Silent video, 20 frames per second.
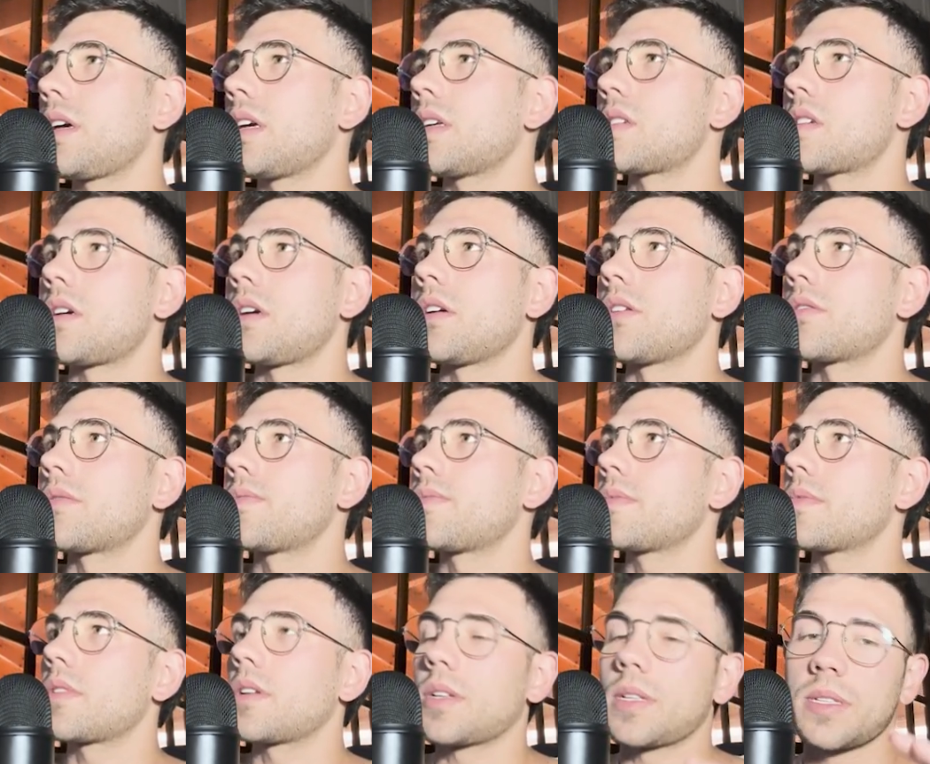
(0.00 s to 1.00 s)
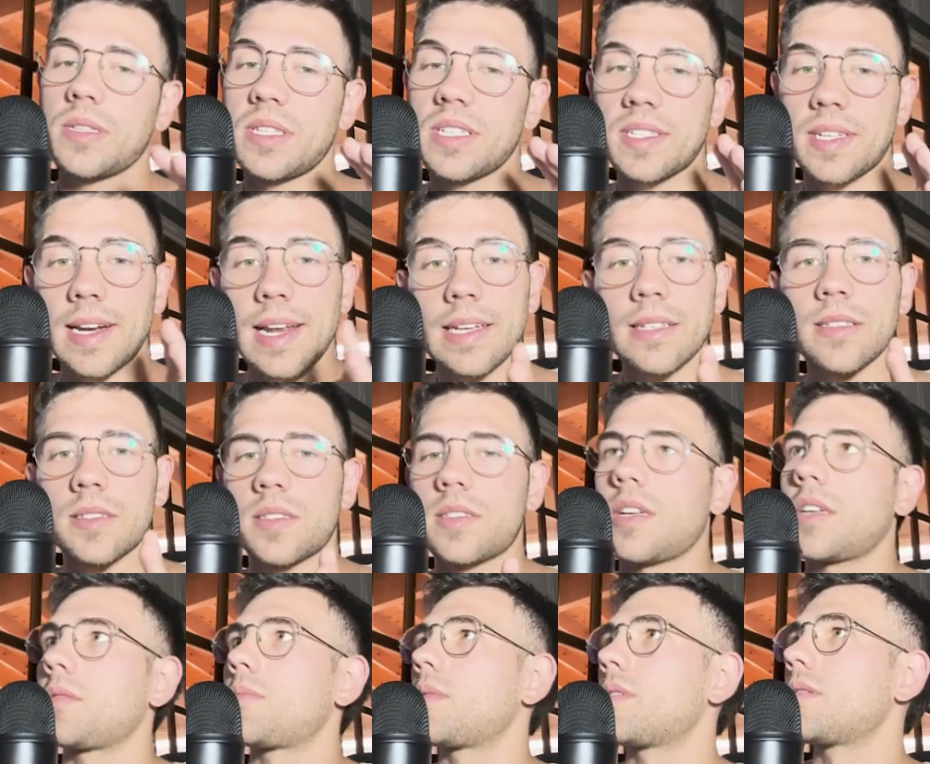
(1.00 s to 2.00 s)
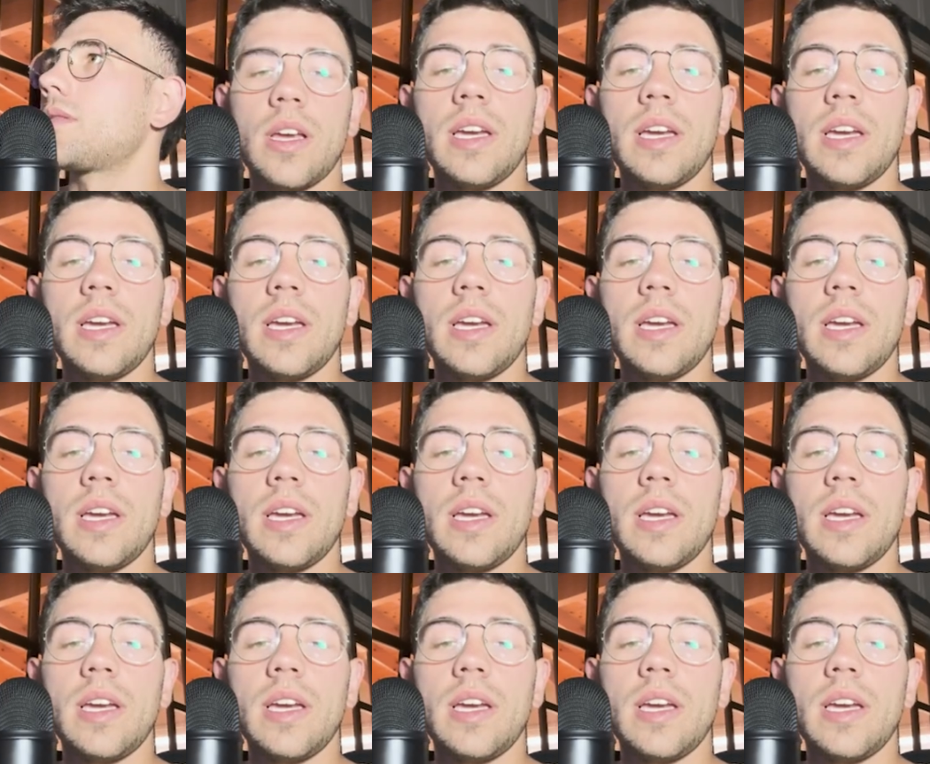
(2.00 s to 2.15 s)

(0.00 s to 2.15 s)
is here in the select statement.